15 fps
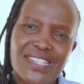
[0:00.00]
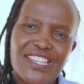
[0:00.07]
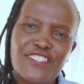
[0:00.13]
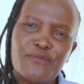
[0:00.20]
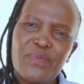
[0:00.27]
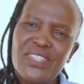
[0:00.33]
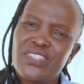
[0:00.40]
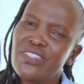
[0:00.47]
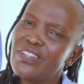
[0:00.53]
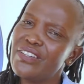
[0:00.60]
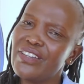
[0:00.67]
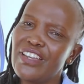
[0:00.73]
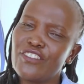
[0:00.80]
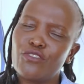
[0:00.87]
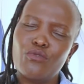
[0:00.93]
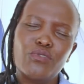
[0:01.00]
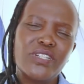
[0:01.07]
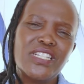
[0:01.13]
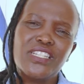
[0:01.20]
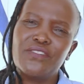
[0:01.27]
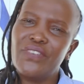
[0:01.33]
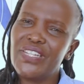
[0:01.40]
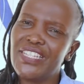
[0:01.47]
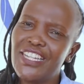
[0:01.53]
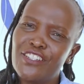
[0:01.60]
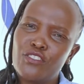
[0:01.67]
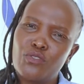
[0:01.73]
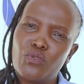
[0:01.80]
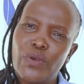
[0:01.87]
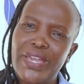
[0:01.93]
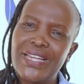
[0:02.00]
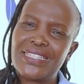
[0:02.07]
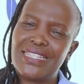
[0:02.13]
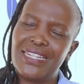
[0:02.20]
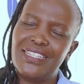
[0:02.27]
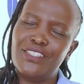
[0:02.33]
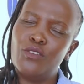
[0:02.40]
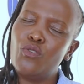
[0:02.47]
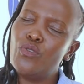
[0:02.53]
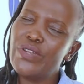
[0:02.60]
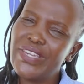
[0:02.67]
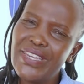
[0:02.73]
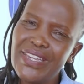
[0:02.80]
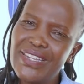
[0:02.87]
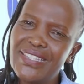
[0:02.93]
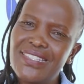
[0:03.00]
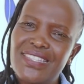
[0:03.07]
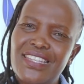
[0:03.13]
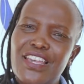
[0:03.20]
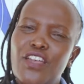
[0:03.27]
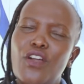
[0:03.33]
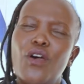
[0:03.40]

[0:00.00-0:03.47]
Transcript: He's mysterious. You wouldn't even get to know exactly who he is,